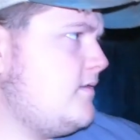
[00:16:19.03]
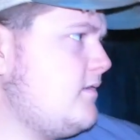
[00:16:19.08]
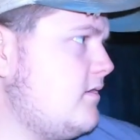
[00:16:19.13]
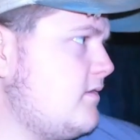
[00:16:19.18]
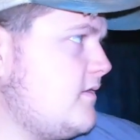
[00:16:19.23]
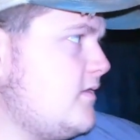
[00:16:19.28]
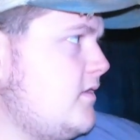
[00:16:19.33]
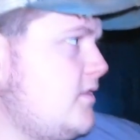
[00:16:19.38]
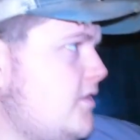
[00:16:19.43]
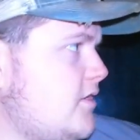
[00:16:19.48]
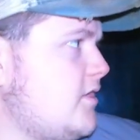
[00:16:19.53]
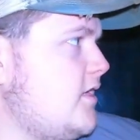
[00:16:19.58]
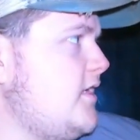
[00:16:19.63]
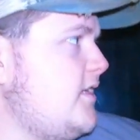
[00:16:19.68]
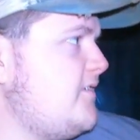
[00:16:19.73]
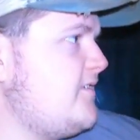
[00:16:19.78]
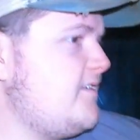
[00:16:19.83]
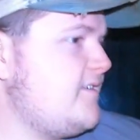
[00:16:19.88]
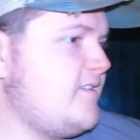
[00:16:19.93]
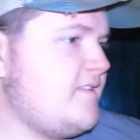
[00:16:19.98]
starts going
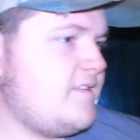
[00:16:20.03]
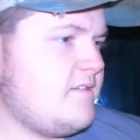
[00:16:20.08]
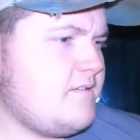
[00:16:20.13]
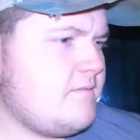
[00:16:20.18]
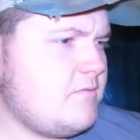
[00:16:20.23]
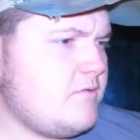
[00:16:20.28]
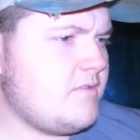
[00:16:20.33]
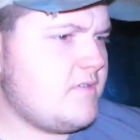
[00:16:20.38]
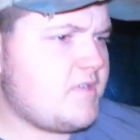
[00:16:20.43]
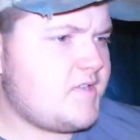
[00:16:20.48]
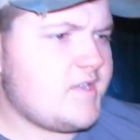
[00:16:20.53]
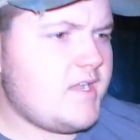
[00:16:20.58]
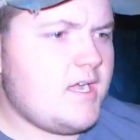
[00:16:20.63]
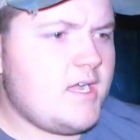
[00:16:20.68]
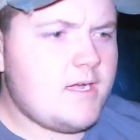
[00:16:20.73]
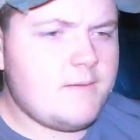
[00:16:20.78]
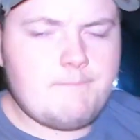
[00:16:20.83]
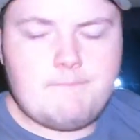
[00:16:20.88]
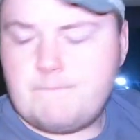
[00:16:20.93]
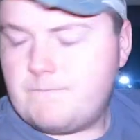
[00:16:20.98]
crazy. So I'm going to
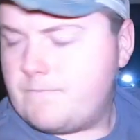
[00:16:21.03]
stop,